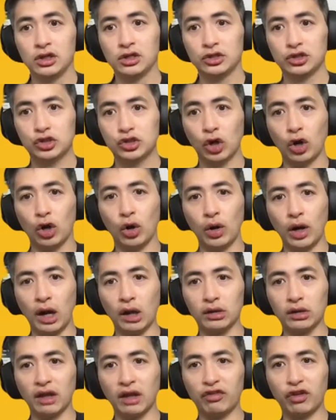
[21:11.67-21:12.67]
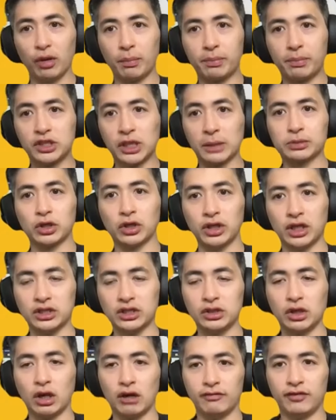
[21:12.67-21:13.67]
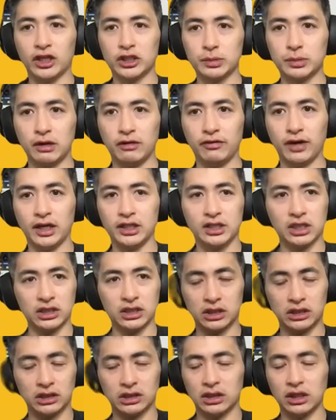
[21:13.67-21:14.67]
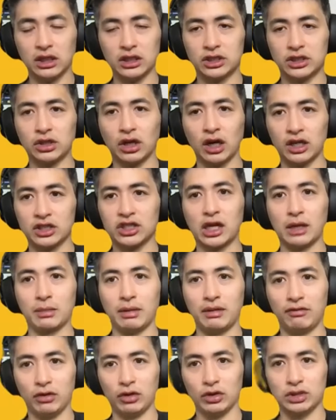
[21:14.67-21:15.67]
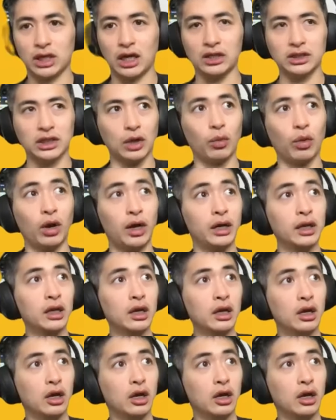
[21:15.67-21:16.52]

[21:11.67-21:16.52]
So I'd love your perception on this, not investment advice. This isn't a stock segment, even though it sounds like one.